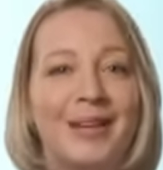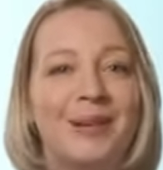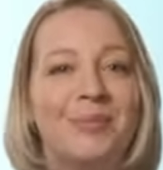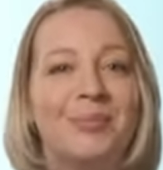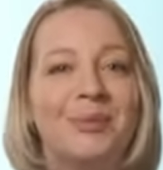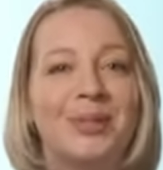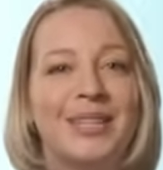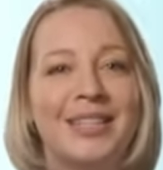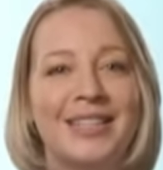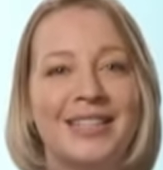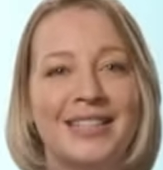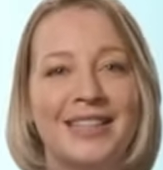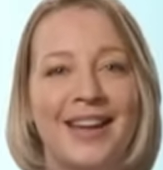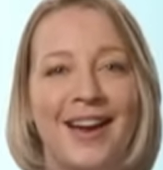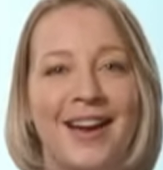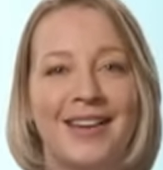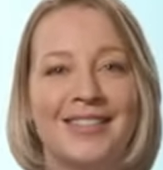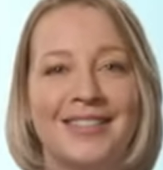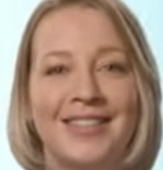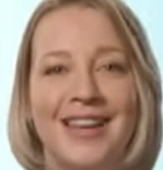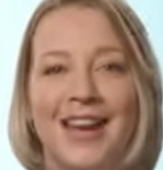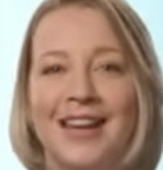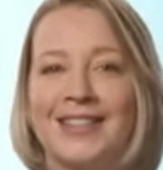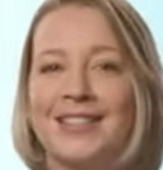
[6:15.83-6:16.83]
please
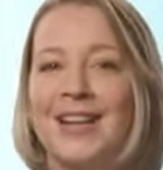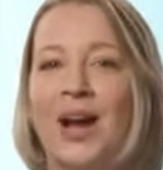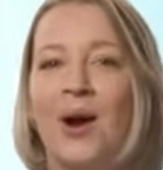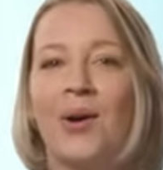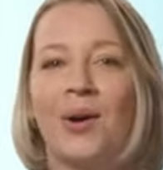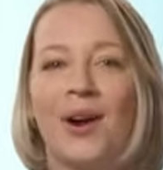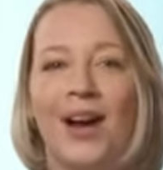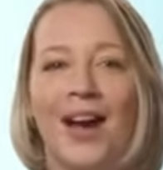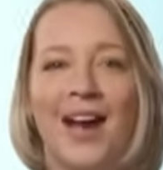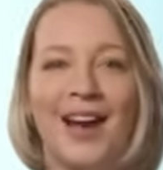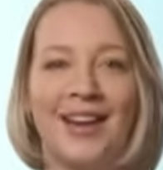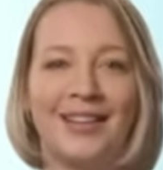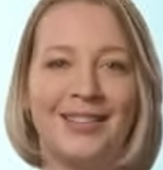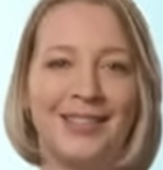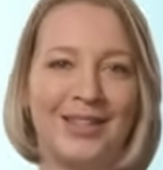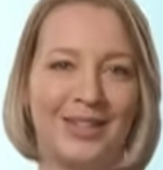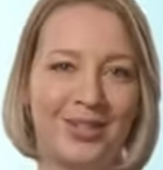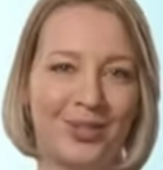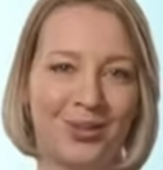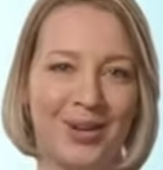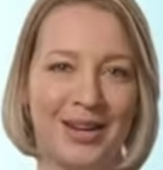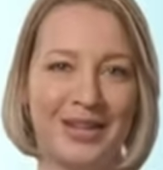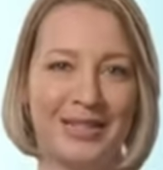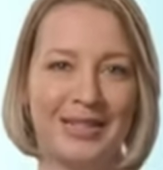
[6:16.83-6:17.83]
contact our highly
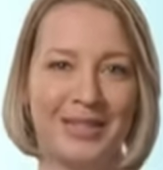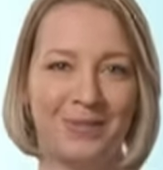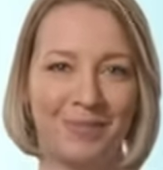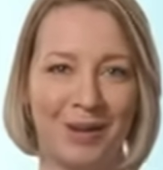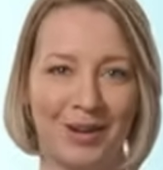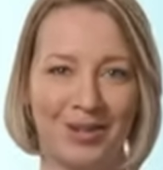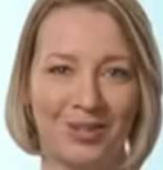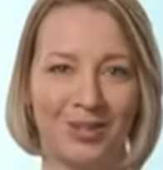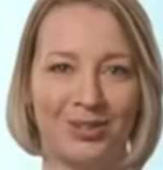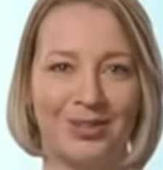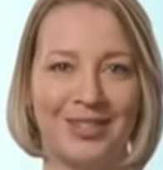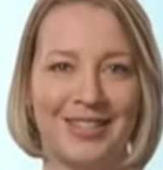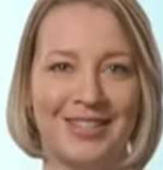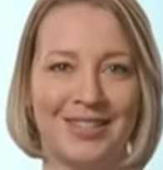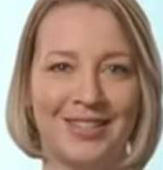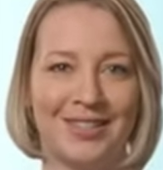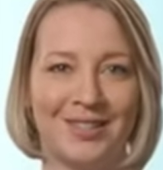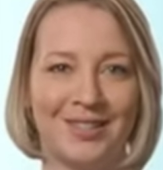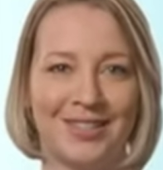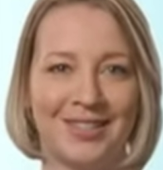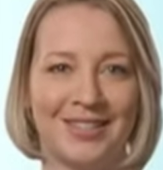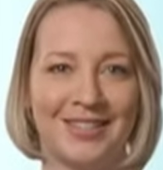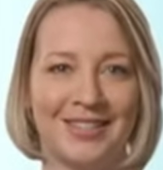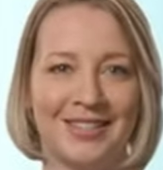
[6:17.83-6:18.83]
trained specialty
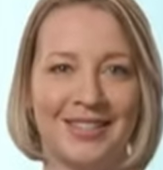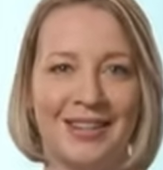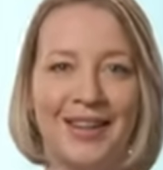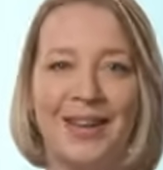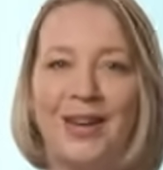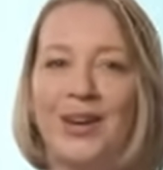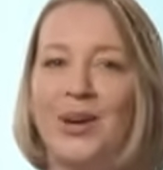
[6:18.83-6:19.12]
nurses